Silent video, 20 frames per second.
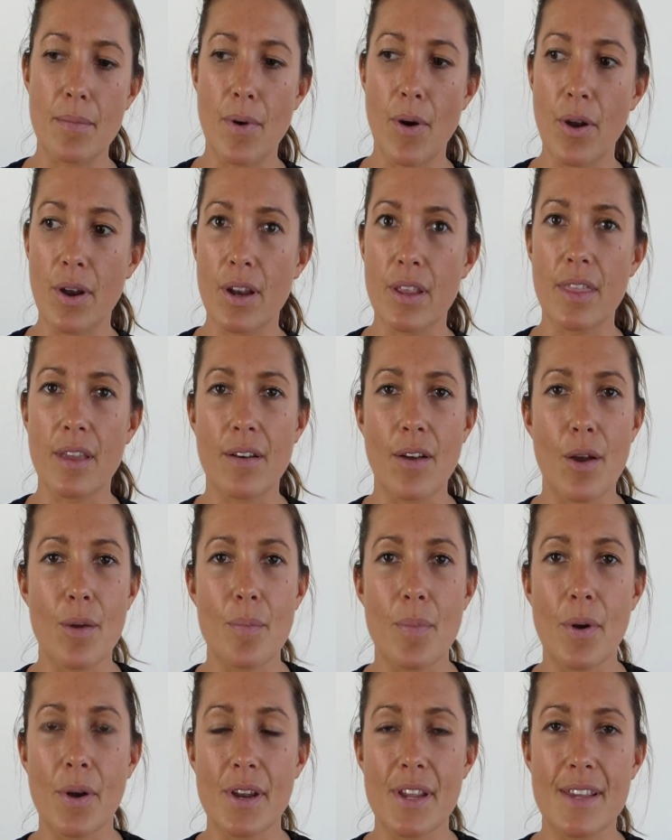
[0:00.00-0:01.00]
honour their
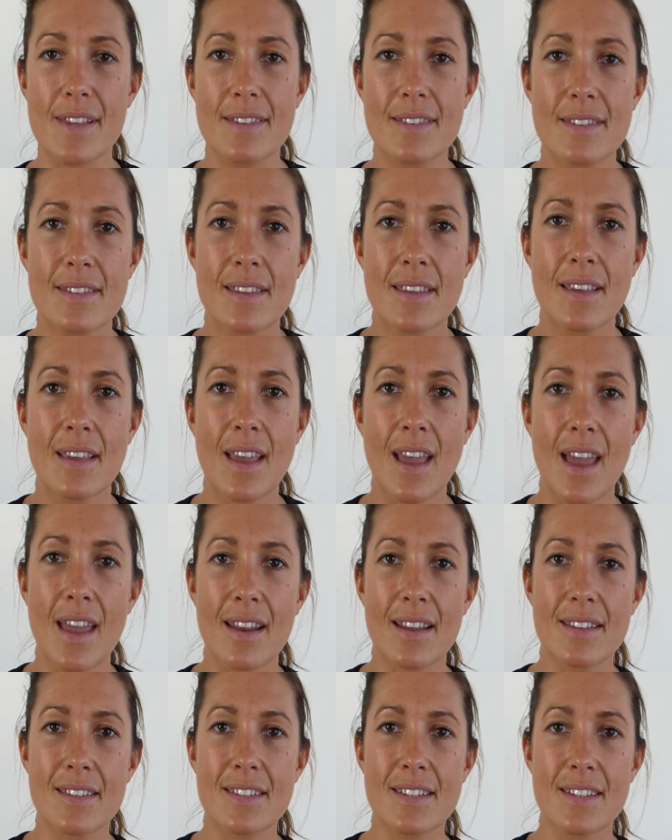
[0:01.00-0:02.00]
own bodies,
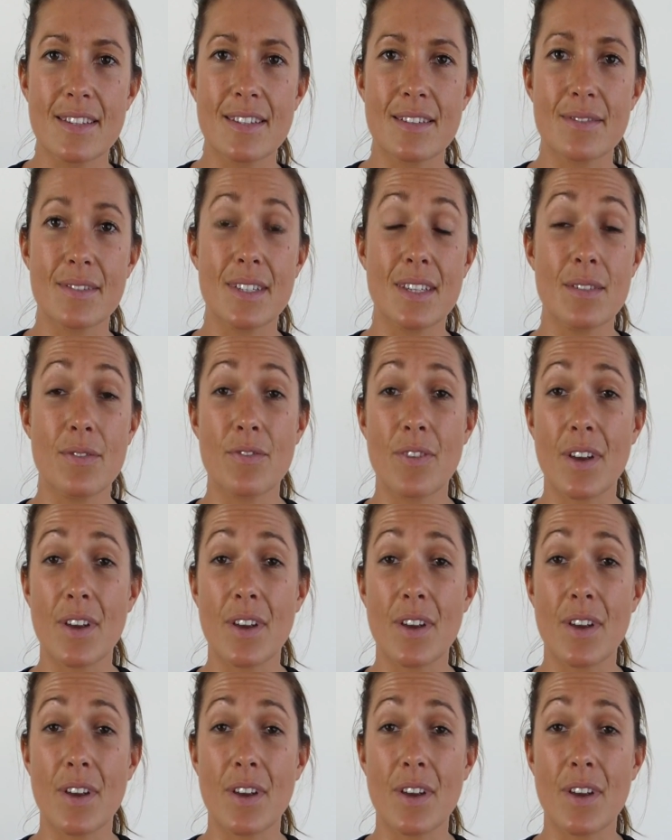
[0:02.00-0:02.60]
and it's just a really